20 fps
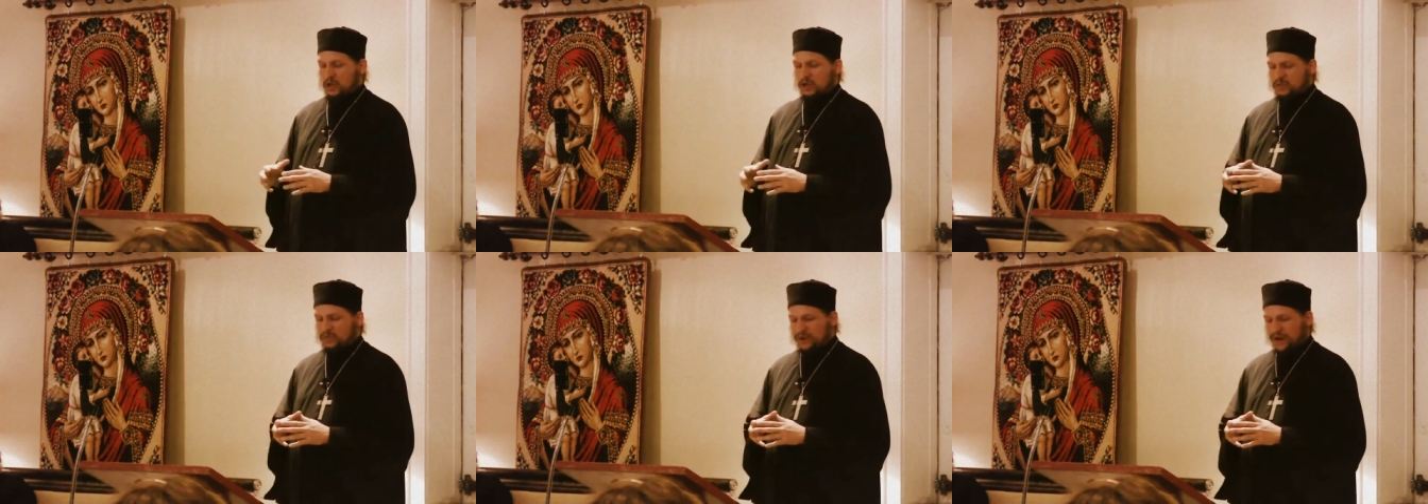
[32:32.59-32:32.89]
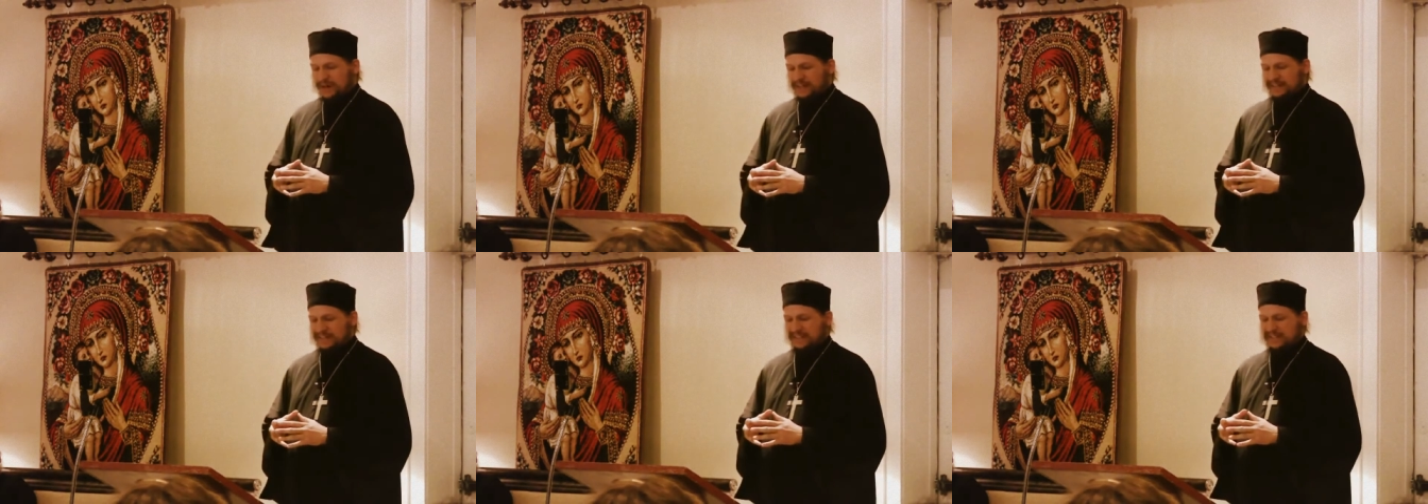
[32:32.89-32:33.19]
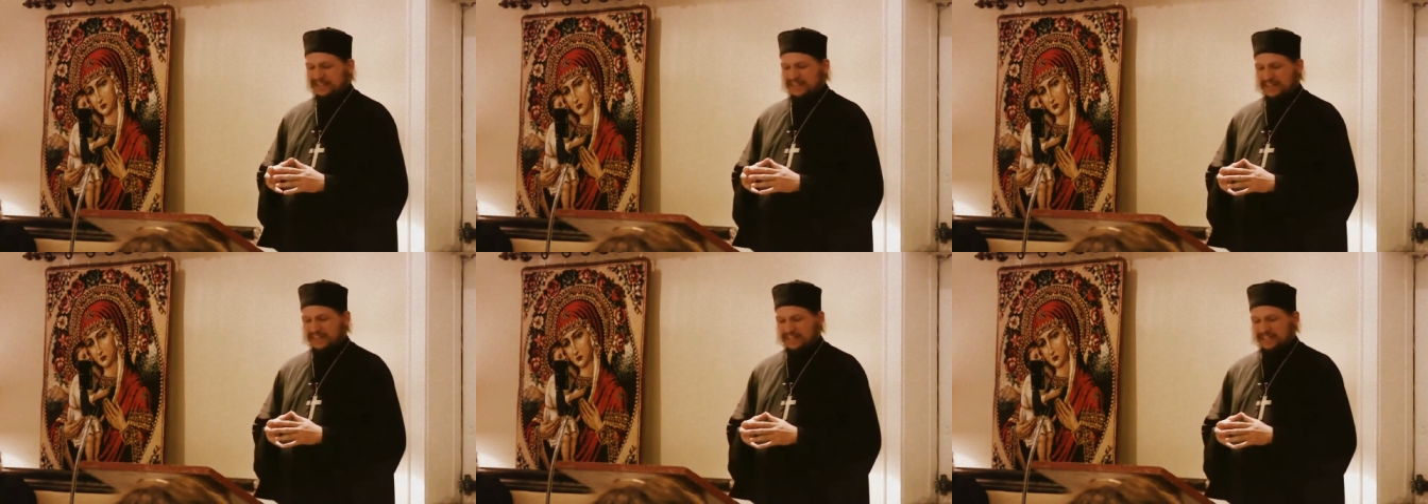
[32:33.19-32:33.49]
who practiced
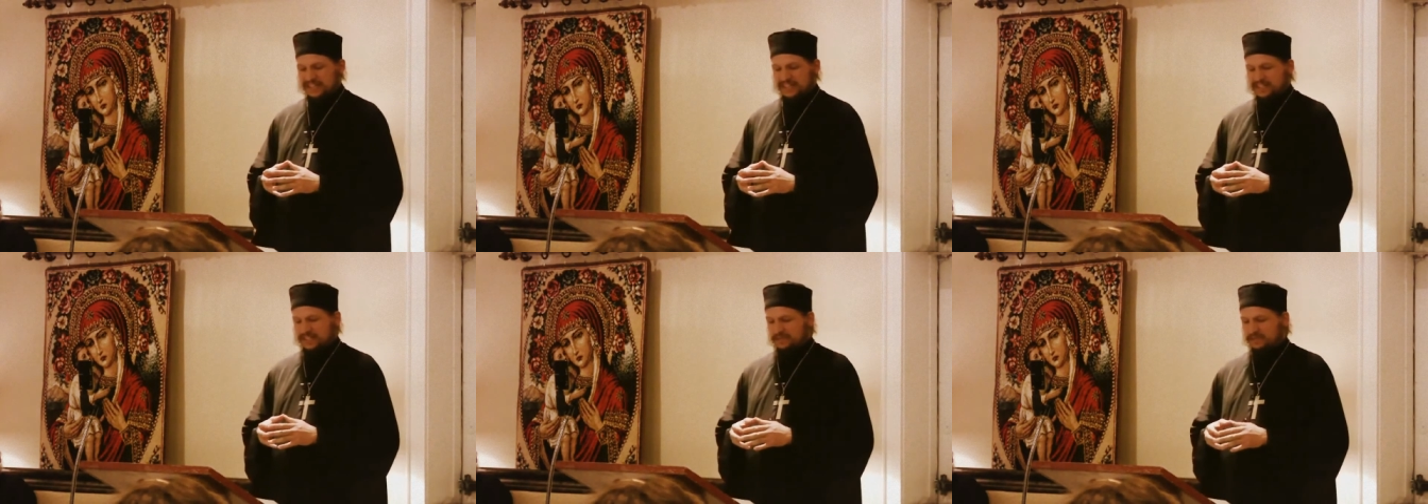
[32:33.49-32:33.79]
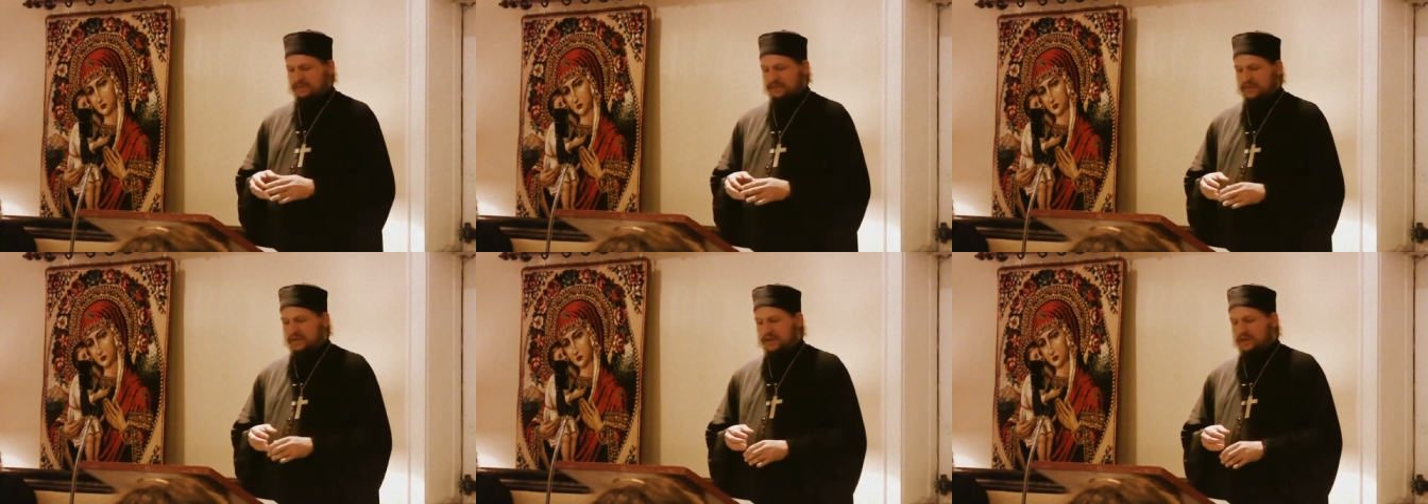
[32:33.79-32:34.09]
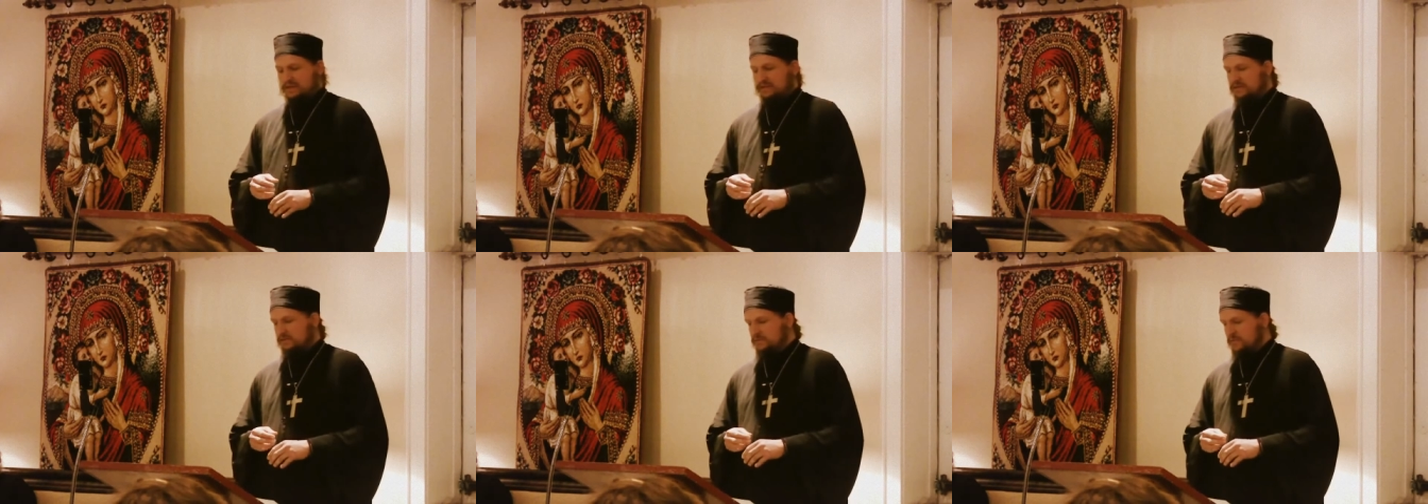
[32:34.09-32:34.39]
asceticism
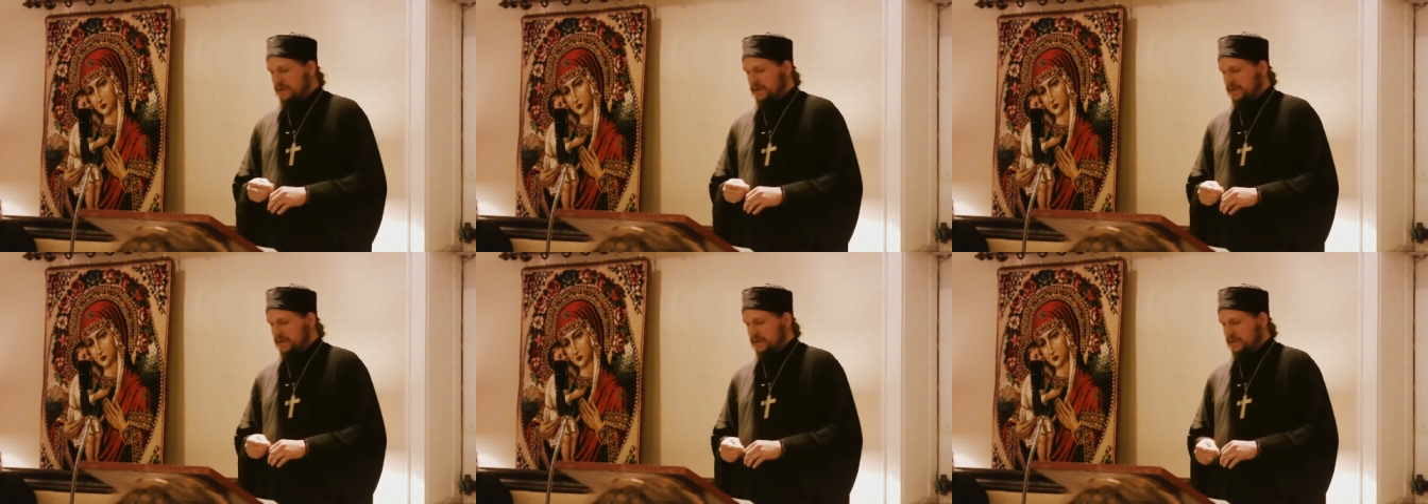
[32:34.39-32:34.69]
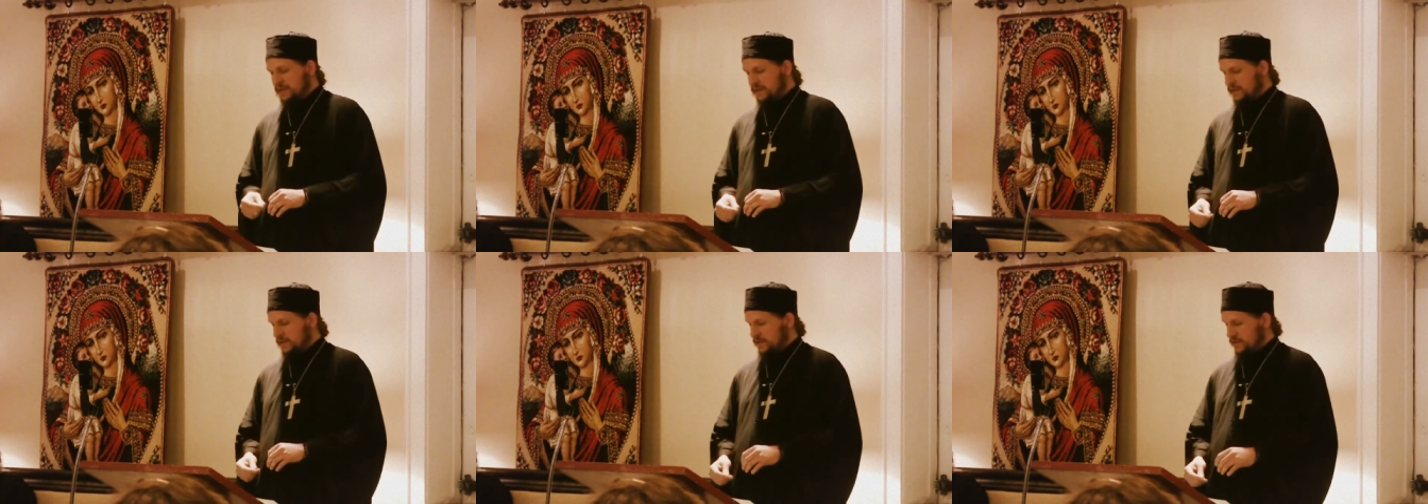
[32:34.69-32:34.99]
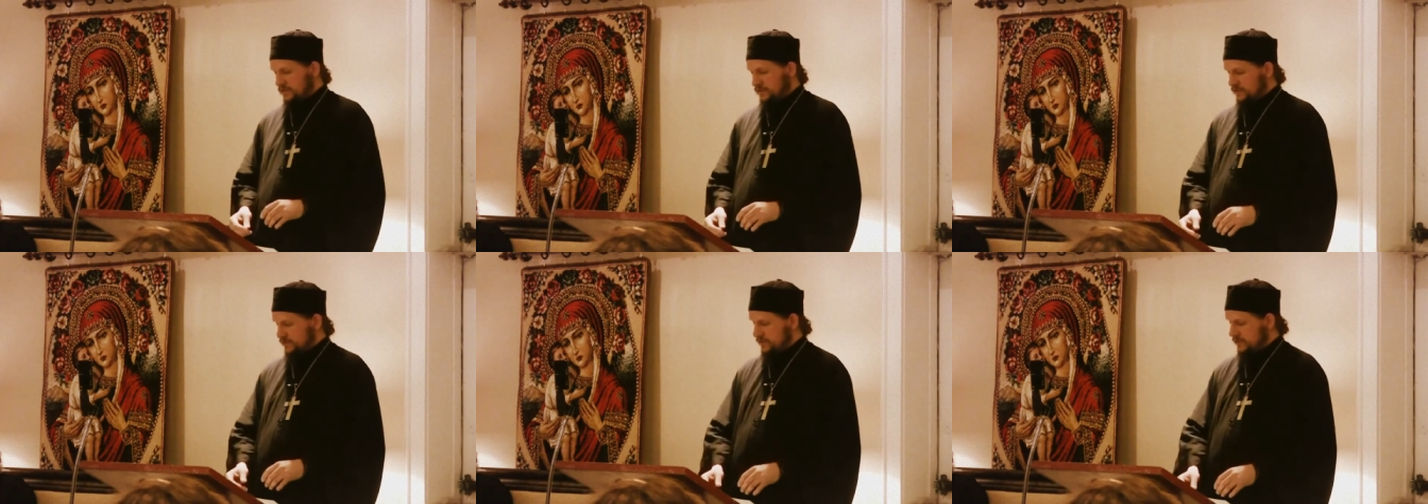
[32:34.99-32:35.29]
for many
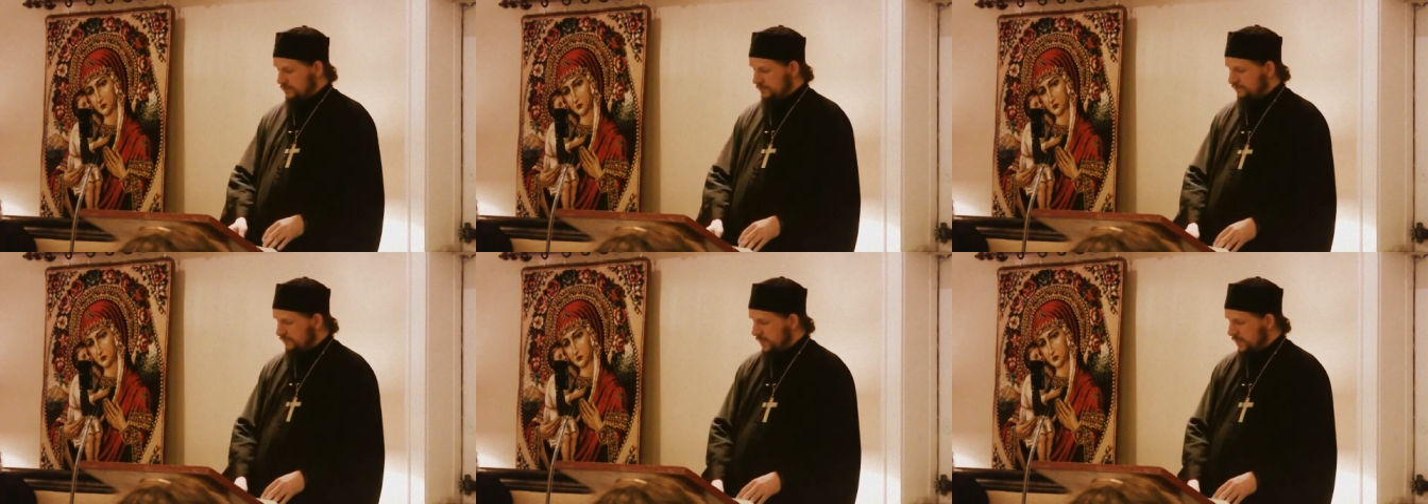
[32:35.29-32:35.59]
years.